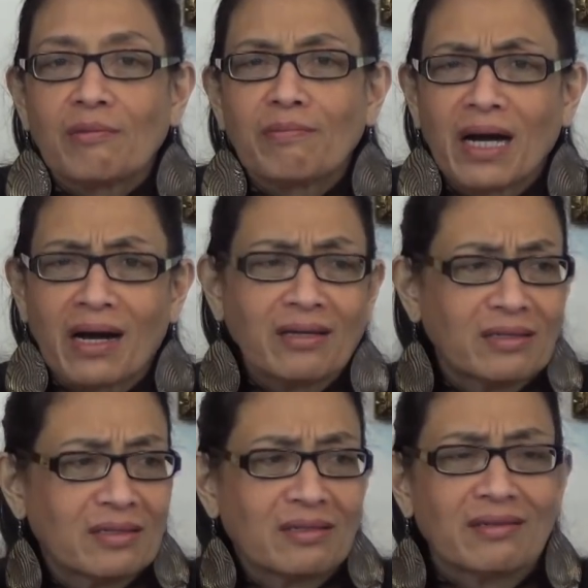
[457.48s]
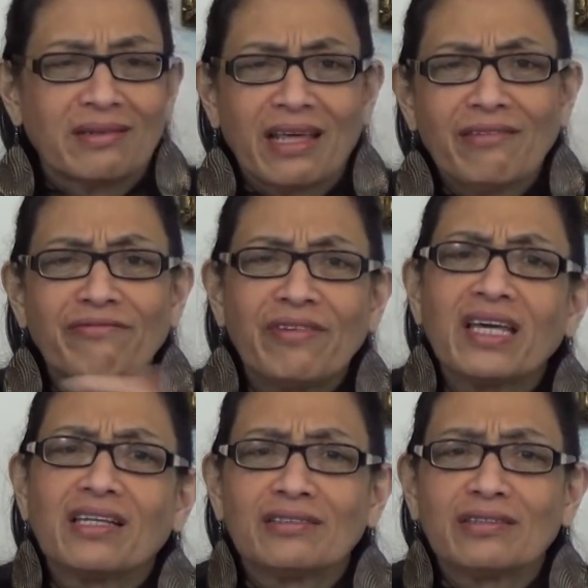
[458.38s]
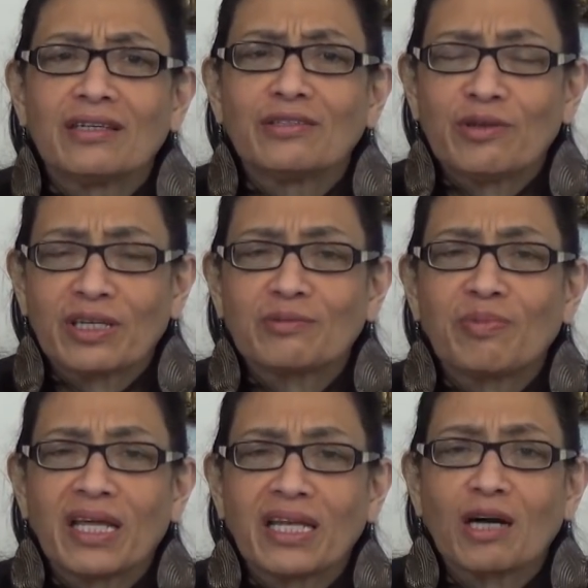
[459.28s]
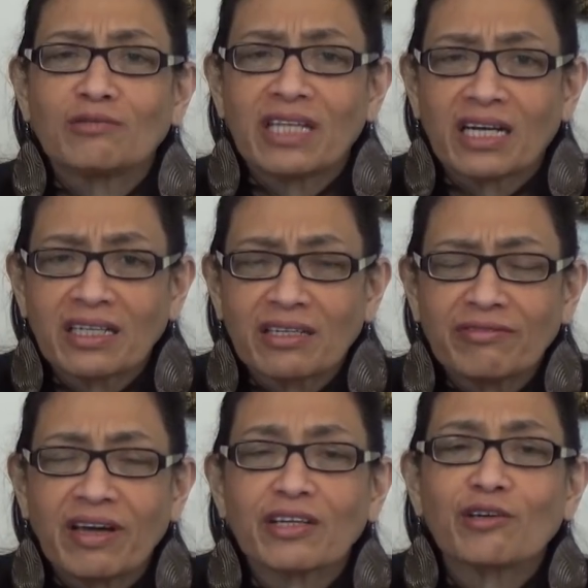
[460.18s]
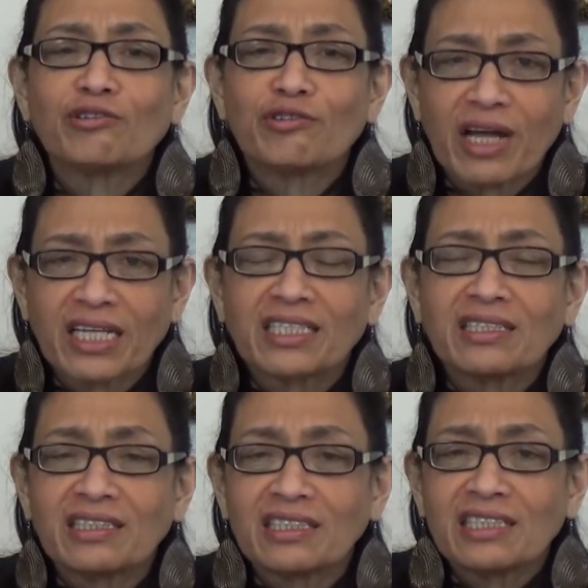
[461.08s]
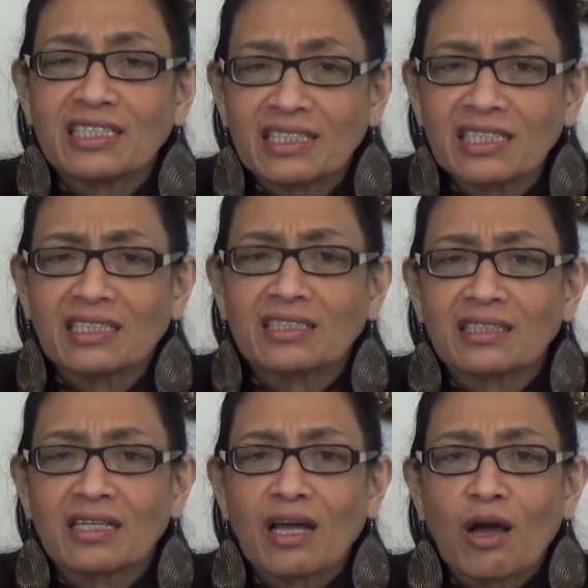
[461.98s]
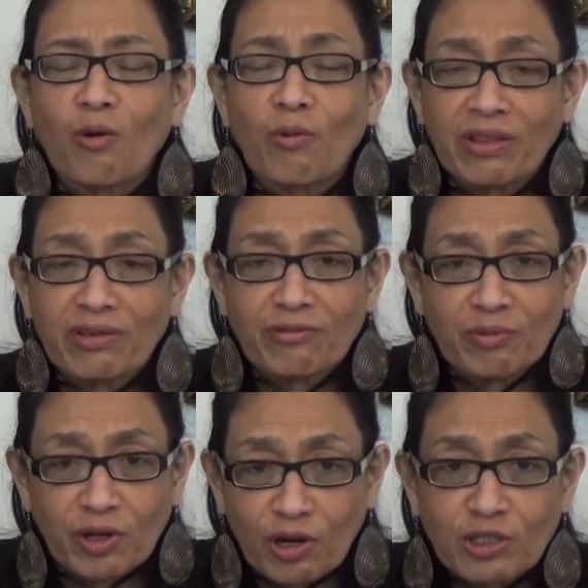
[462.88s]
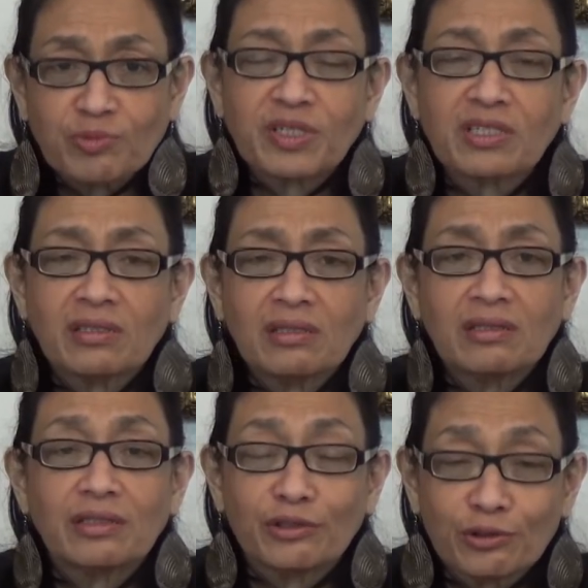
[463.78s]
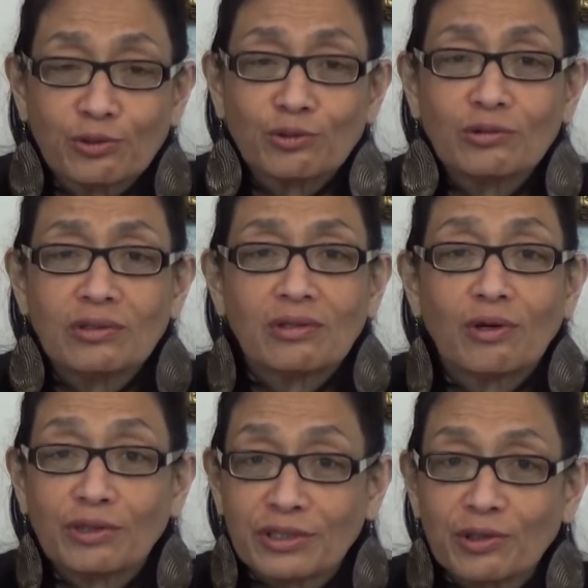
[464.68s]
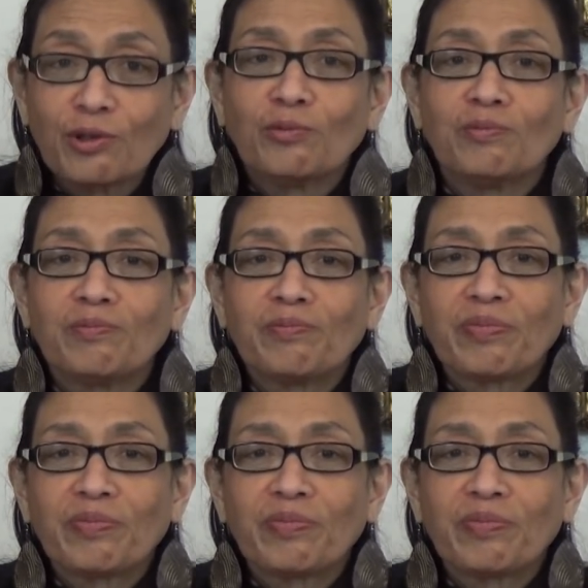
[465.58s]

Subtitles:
but they failed to explain how Thaqif had contracted this disease, whether from the hospital, his school, or his home.